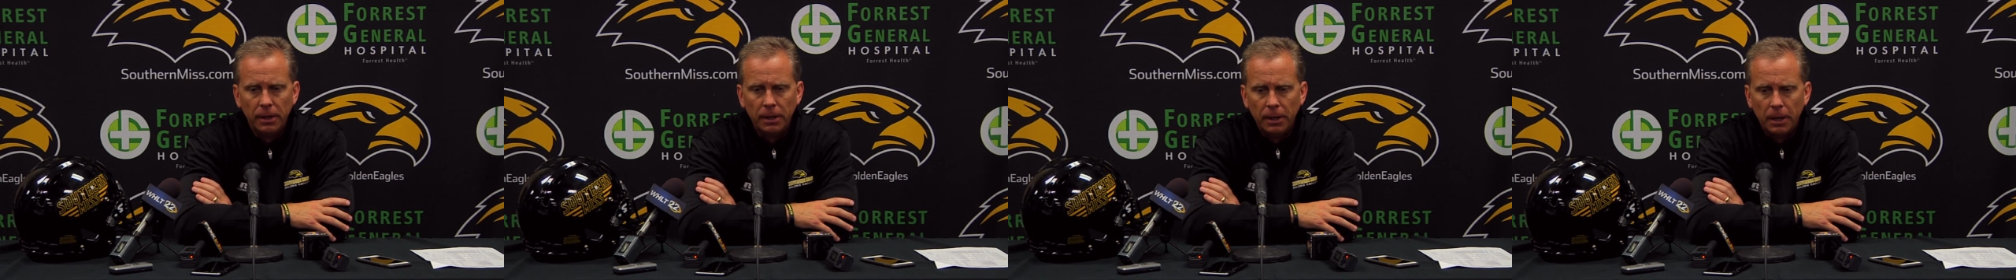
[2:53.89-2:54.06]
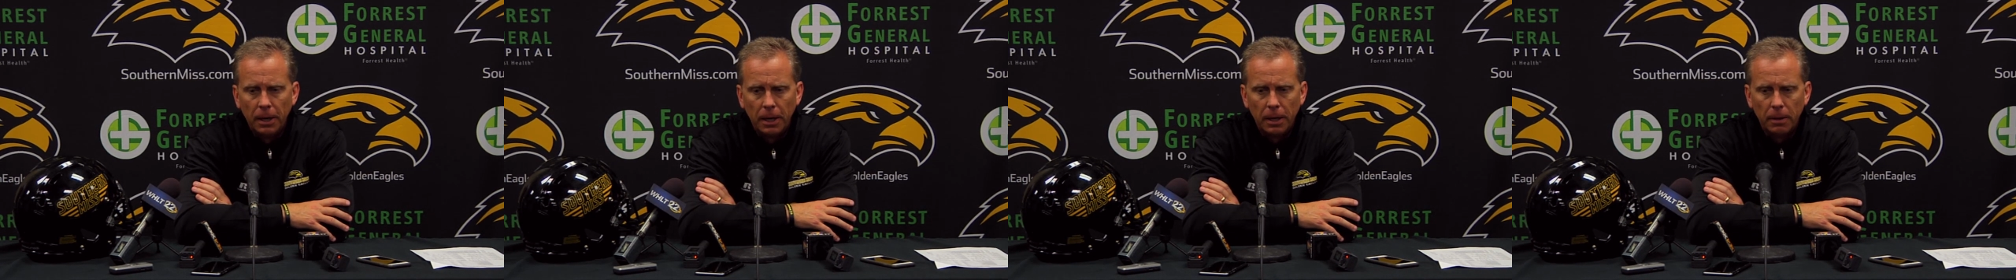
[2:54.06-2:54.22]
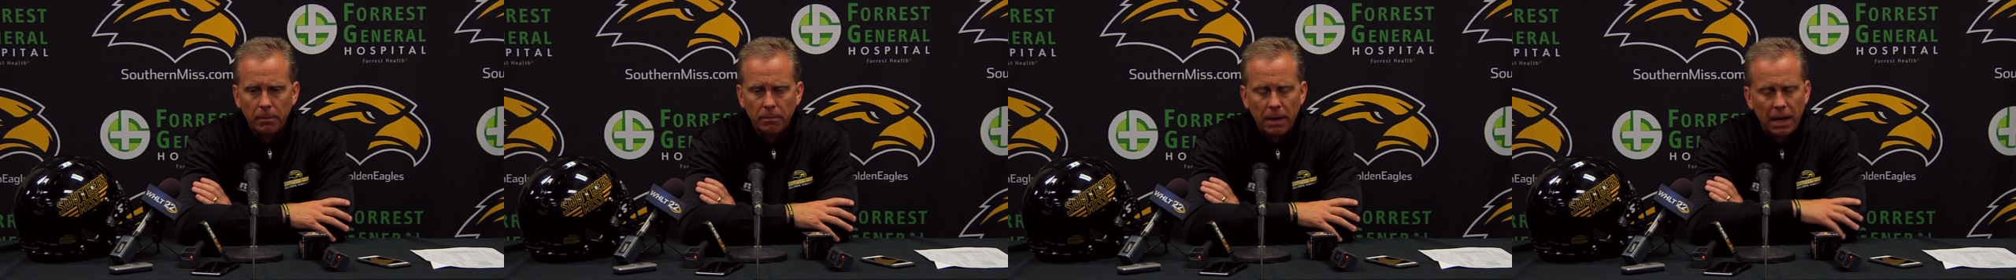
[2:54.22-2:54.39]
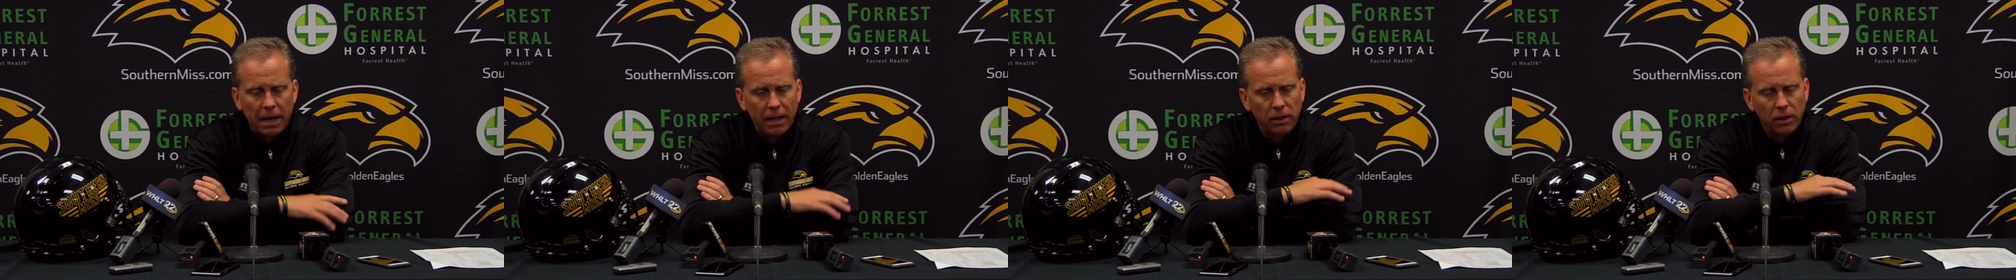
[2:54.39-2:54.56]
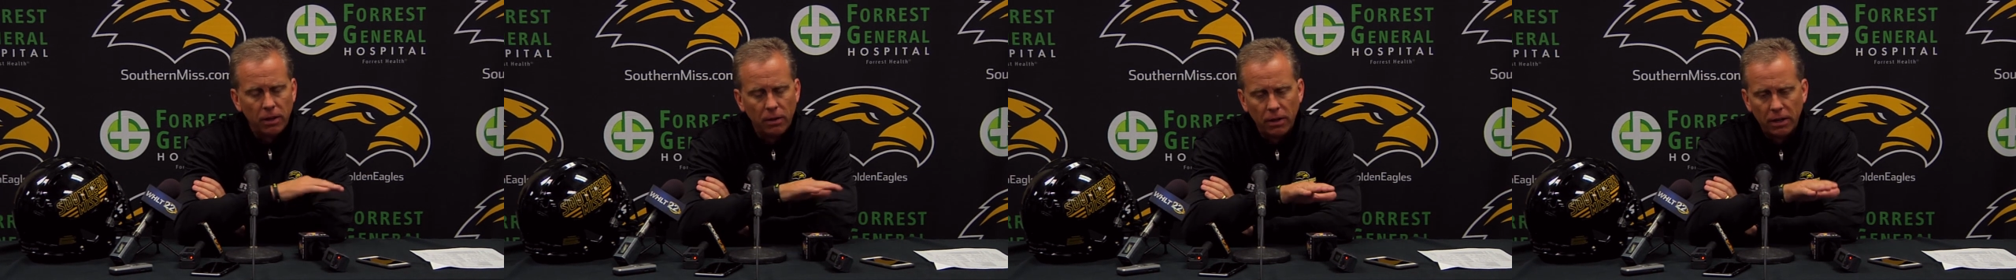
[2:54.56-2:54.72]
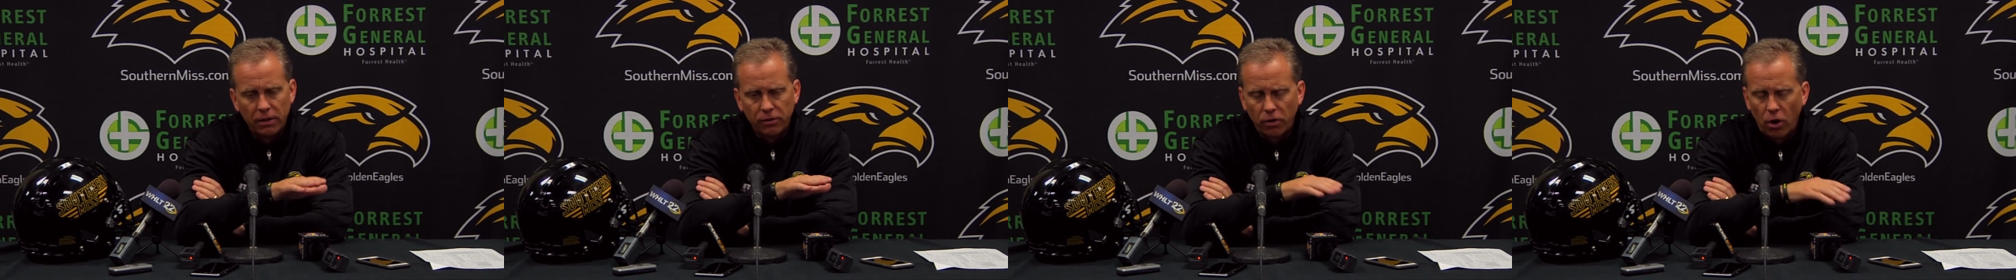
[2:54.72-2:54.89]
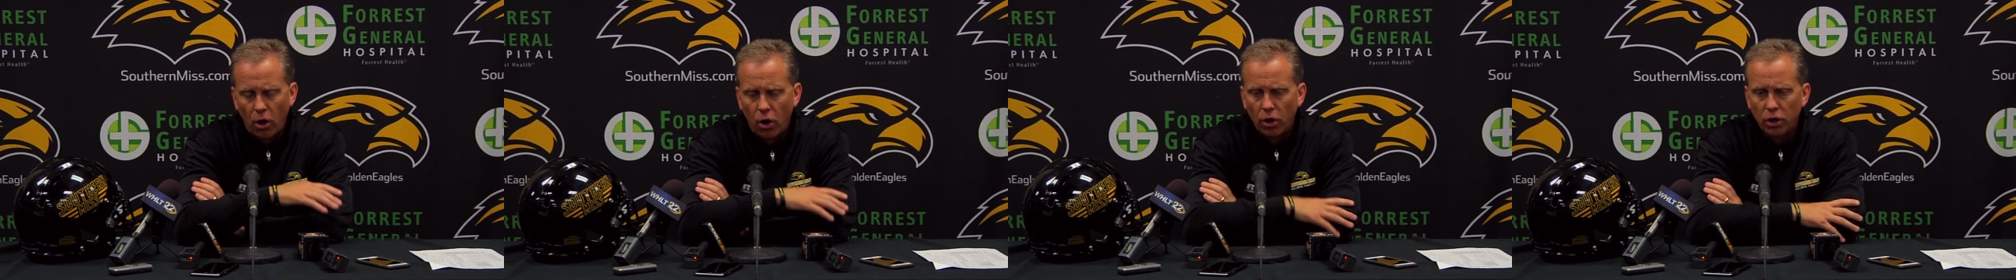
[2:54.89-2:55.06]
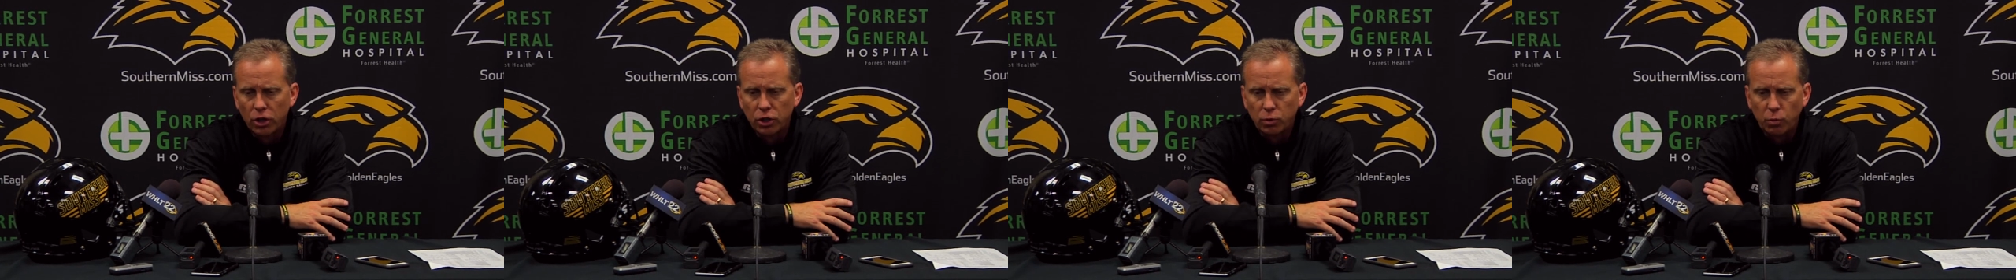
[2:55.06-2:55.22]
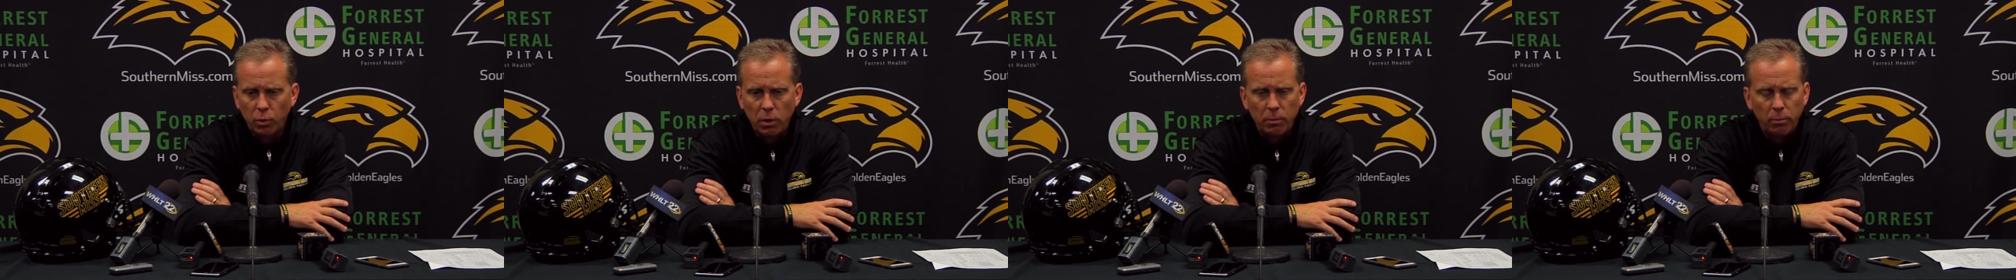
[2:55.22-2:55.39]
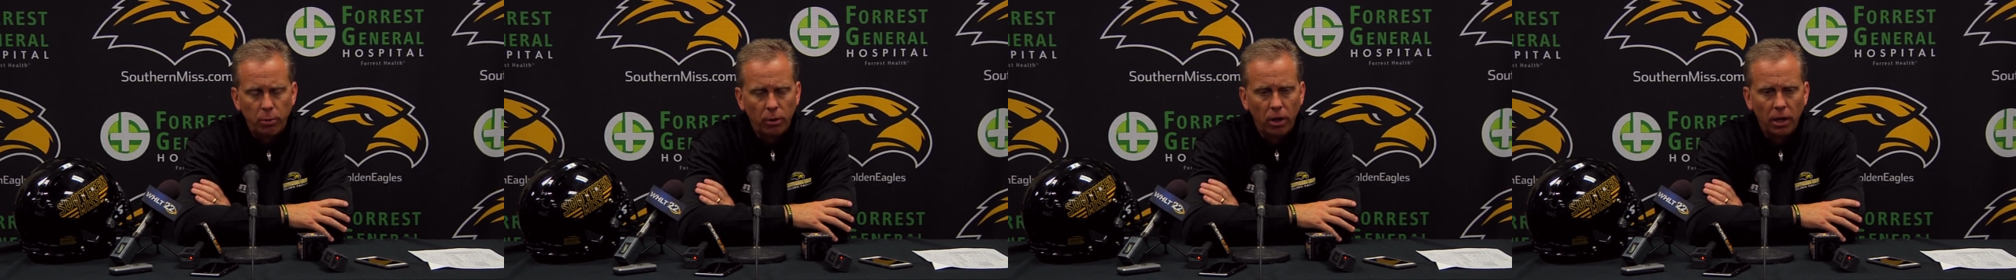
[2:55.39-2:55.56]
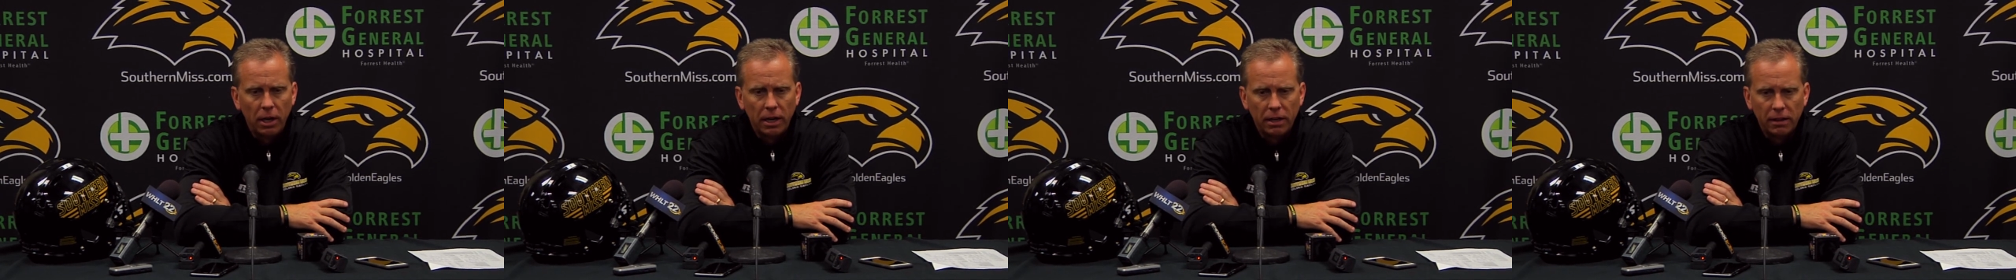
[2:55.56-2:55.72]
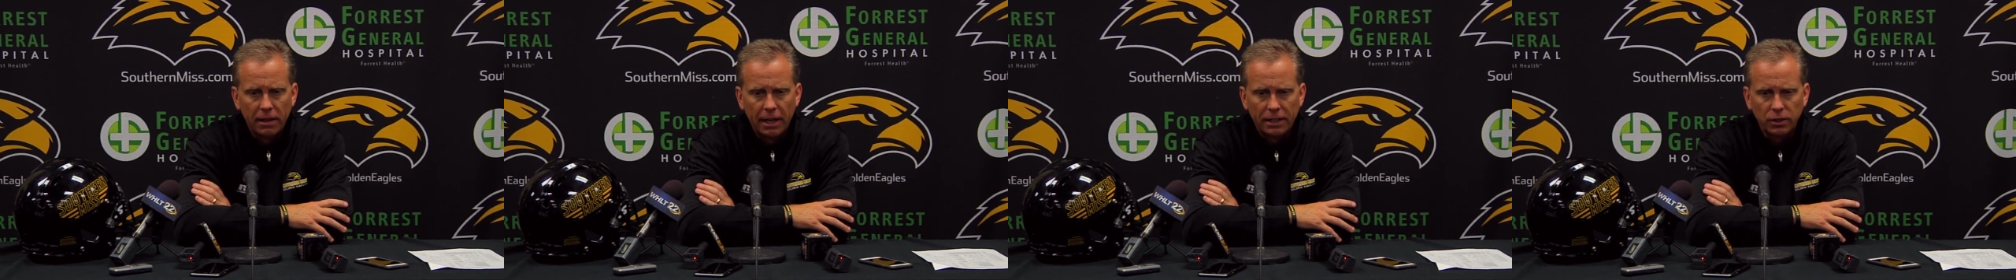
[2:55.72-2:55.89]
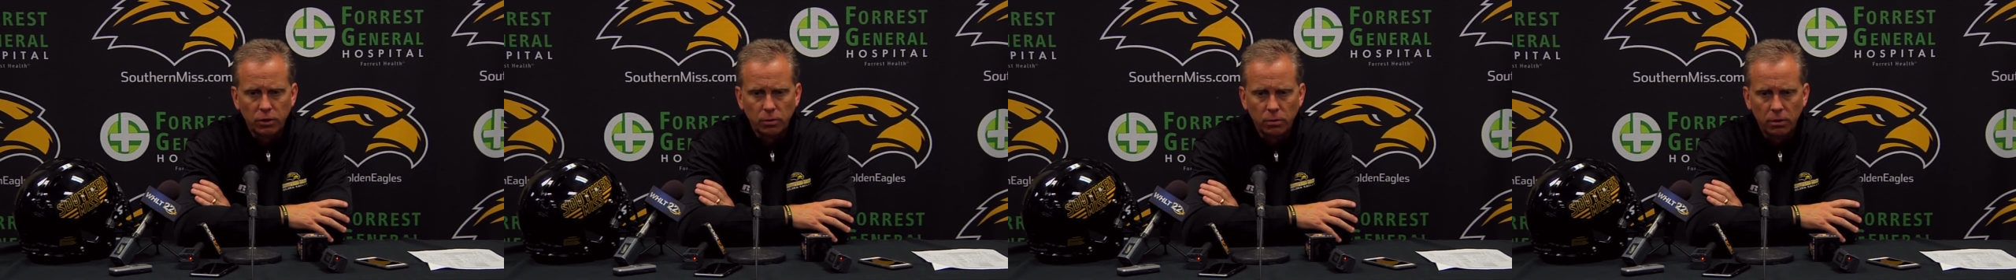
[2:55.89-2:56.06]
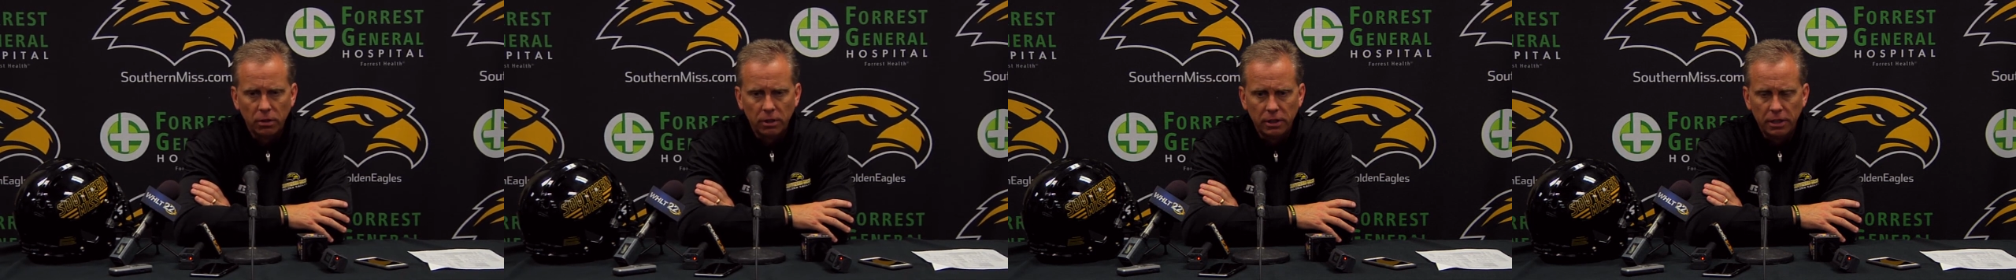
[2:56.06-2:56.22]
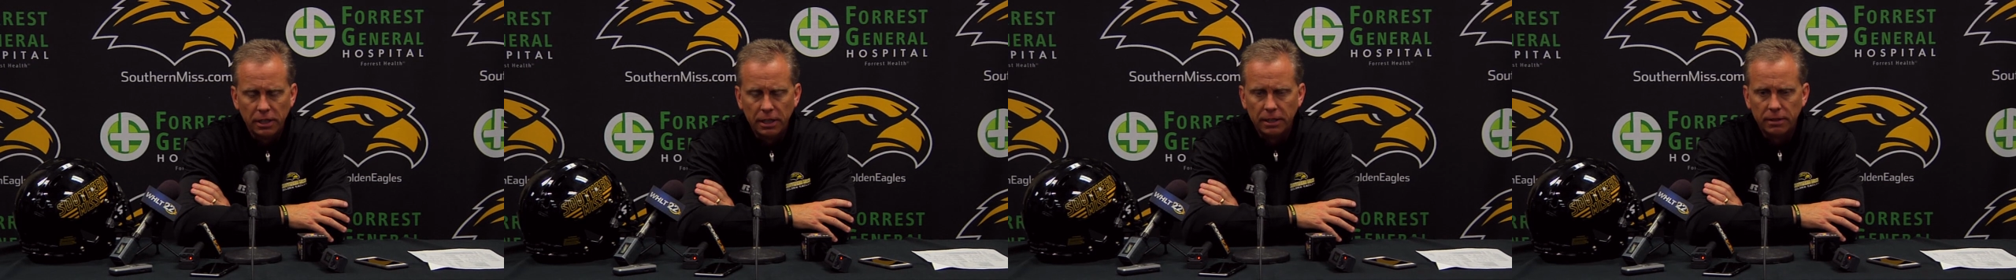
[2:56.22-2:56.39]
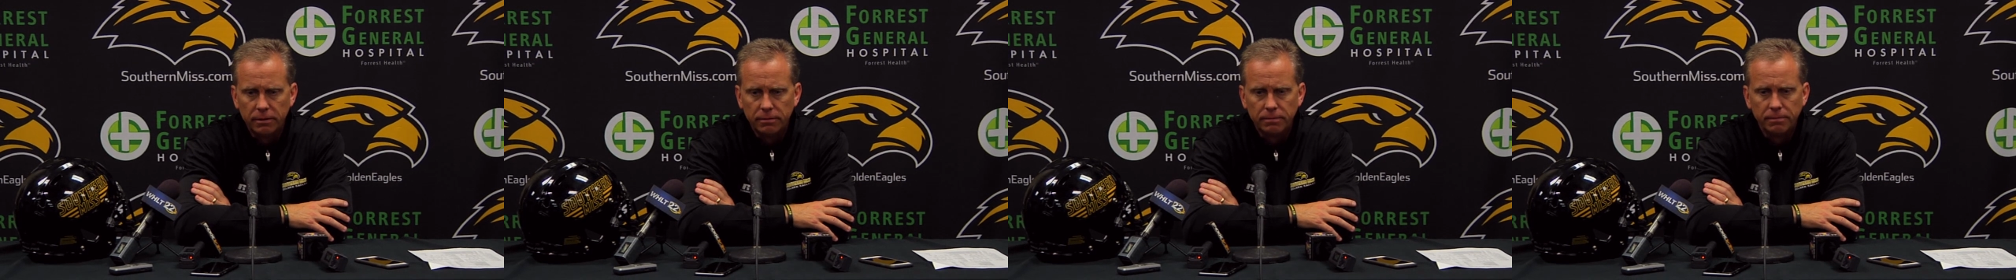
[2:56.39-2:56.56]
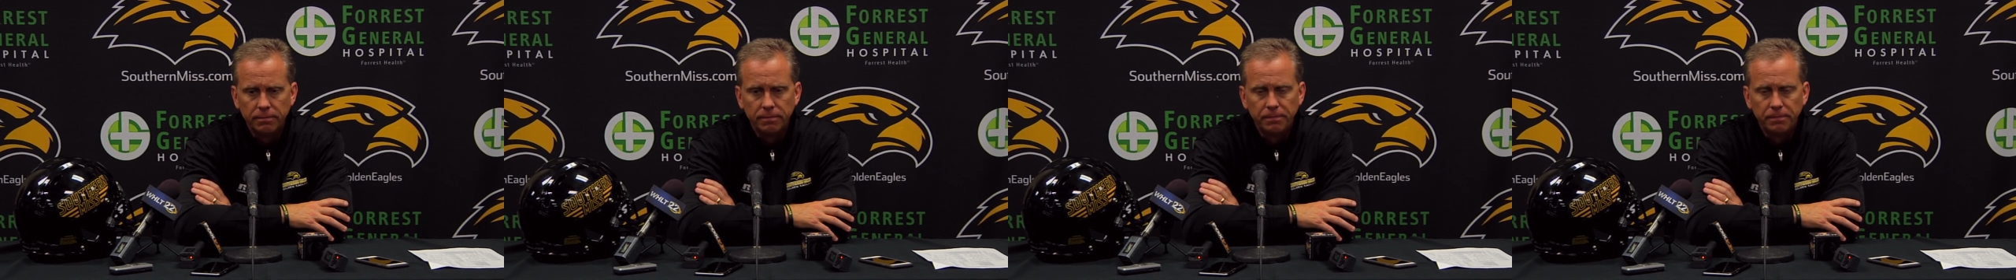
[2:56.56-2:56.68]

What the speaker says: And as hard as we play, that's really it.